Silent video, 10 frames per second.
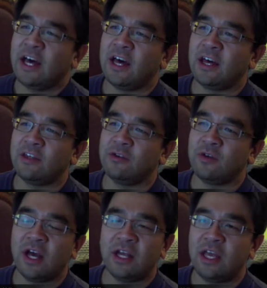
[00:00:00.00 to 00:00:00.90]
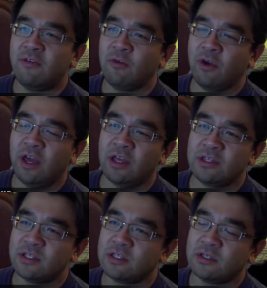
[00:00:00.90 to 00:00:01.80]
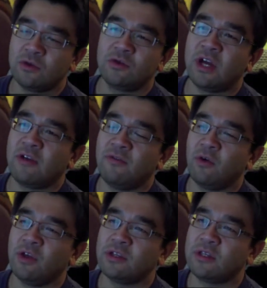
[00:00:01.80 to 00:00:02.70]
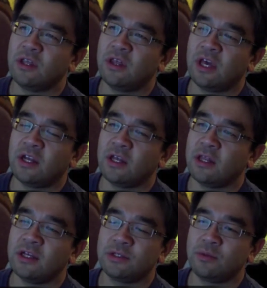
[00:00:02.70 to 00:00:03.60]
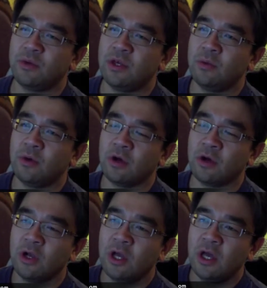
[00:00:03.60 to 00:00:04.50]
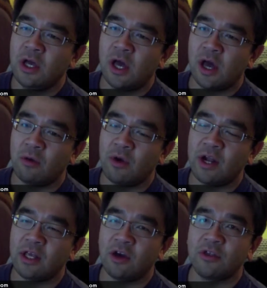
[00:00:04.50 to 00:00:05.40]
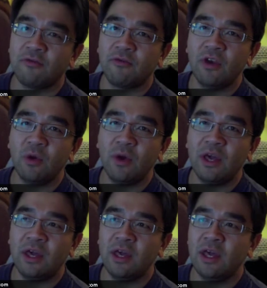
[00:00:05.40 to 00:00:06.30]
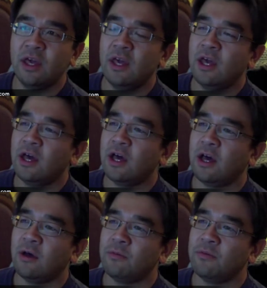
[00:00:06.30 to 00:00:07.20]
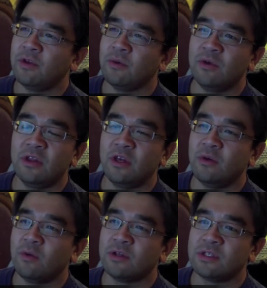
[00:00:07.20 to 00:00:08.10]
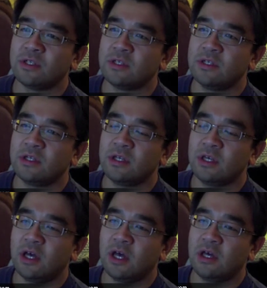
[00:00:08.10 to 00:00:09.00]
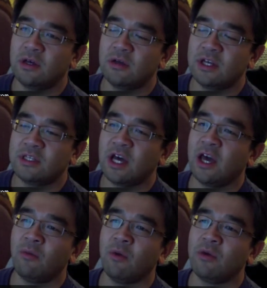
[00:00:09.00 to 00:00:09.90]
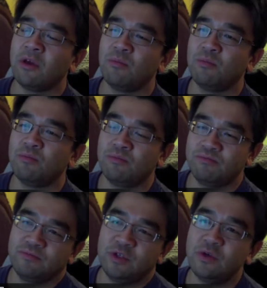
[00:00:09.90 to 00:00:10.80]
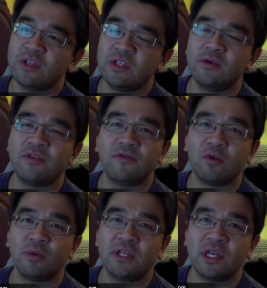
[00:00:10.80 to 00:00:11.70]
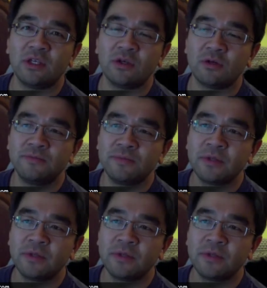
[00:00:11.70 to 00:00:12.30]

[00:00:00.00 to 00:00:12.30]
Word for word: uh, the Ducati 848 is just so track focused that unless we were uh, riding on the freeway um, there really wasn't uh, a time where we could use it to its full potential